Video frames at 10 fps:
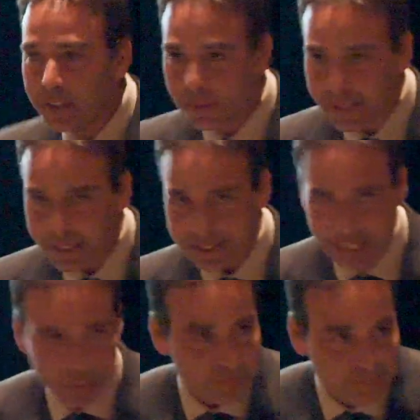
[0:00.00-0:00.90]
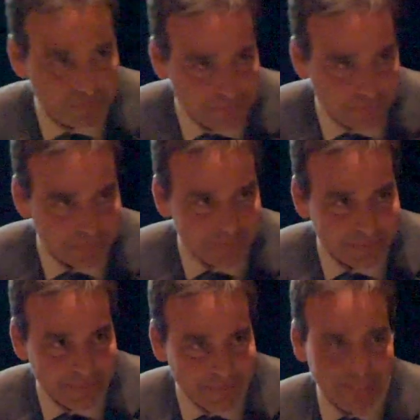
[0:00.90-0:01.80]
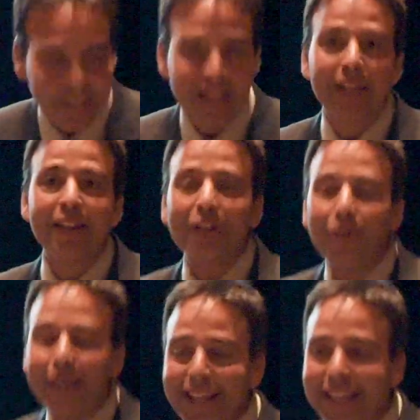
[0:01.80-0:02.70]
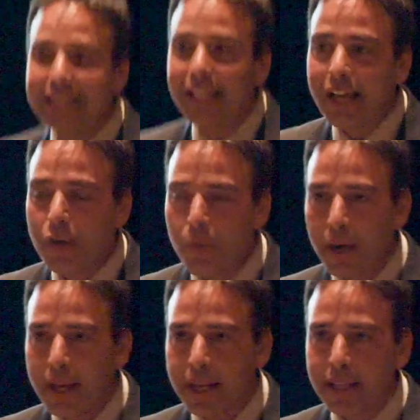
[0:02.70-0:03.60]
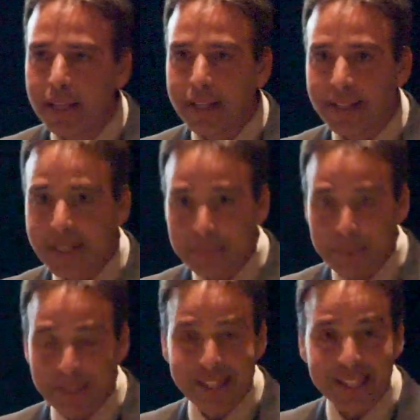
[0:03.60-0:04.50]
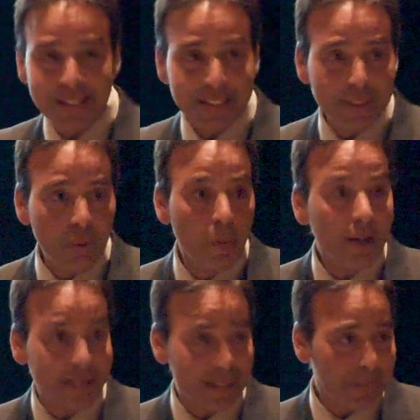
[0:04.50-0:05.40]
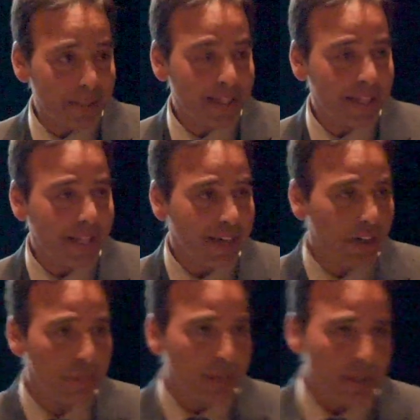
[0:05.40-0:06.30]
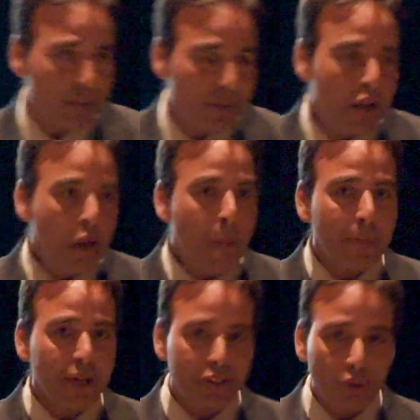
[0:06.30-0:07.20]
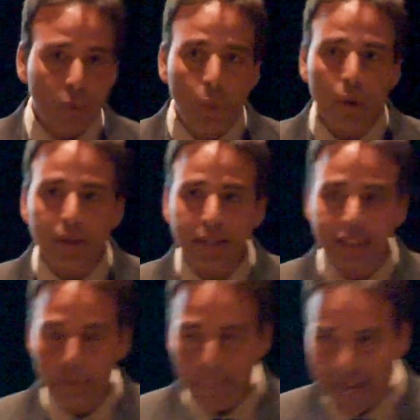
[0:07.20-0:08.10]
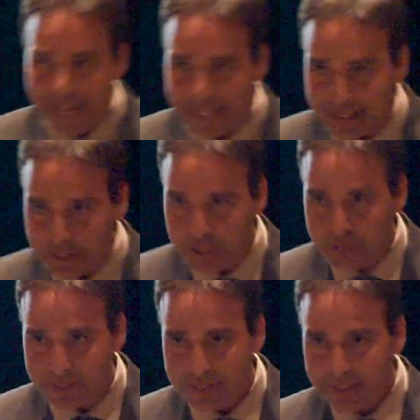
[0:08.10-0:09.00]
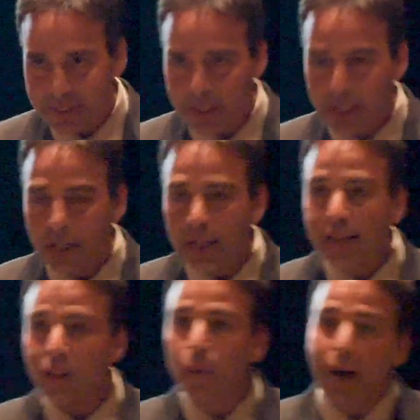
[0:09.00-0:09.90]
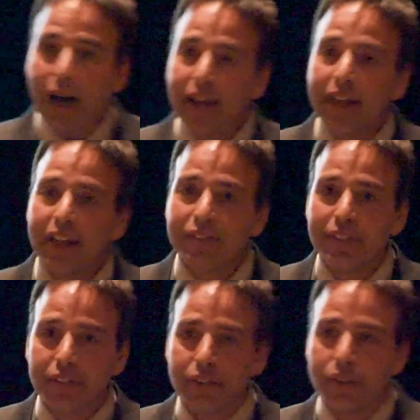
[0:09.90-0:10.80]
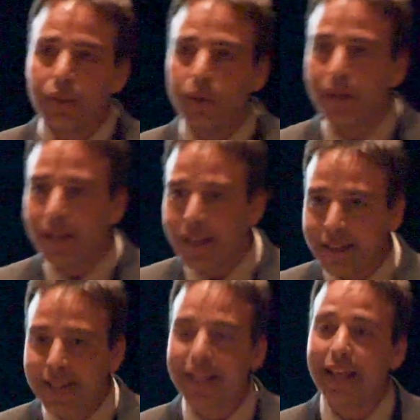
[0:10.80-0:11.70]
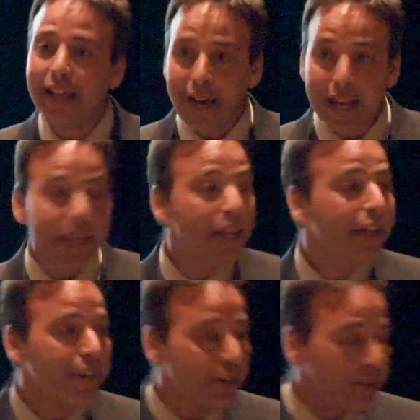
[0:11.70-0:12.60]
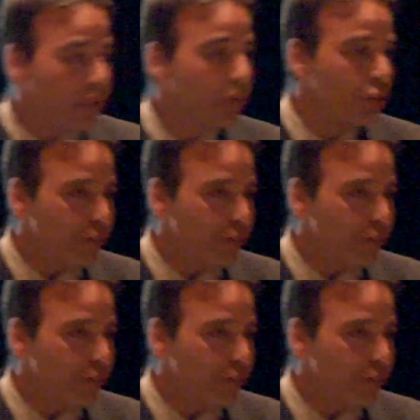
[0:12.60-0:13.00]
to lose tonight, so in that way, it's presenting something I care about, but in the worst package. So what I have to do is say, I hear you